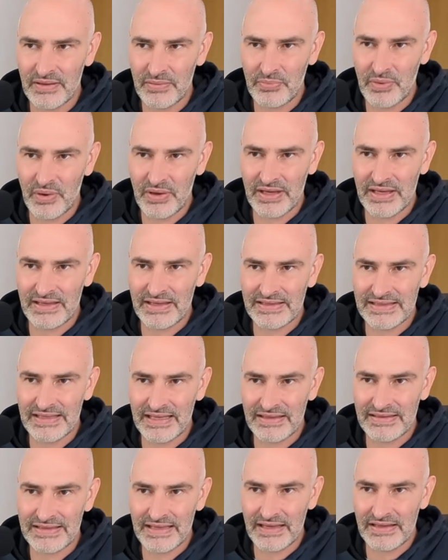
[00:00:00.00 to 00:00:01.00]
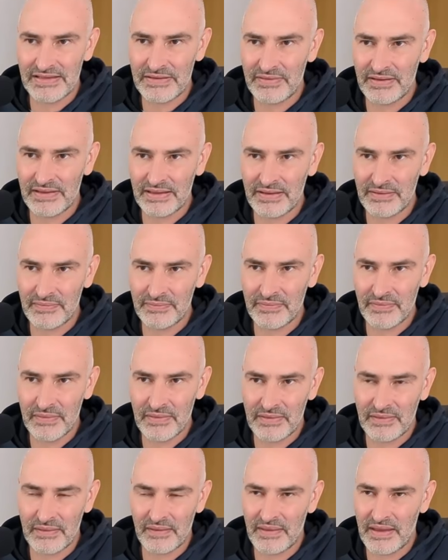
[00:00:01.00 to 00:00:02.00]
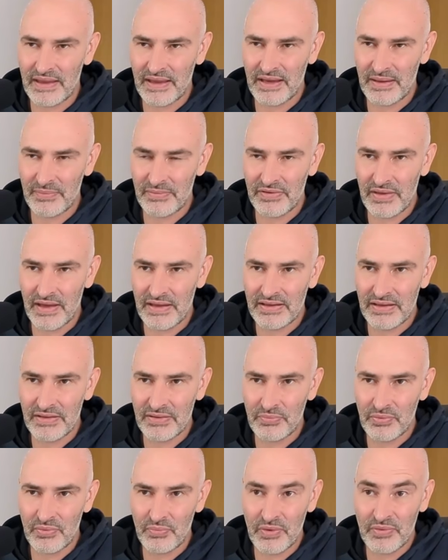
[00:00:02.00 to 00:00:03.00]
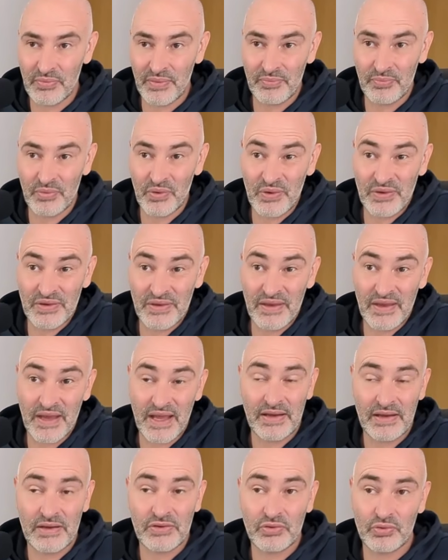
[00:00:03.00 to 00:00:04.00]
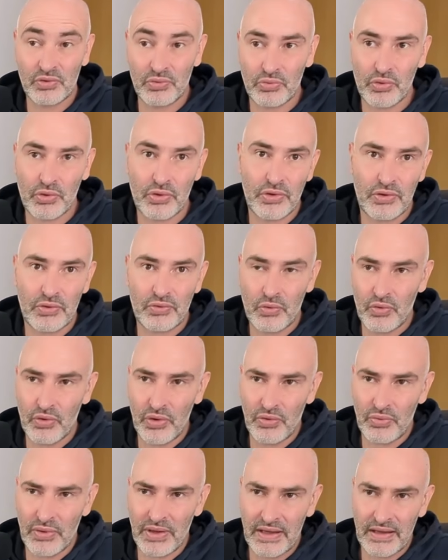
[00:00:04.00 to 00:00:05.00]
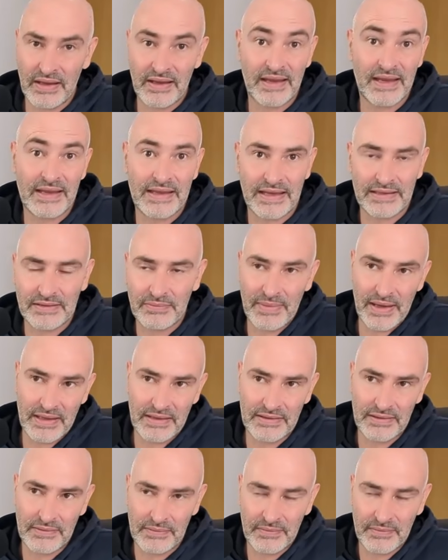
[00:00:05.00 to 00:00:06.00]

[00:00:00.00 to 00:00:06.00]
blocking his king's activity. And I'm threatening to promote my pawn, either to a rook or a queen, and that's mate.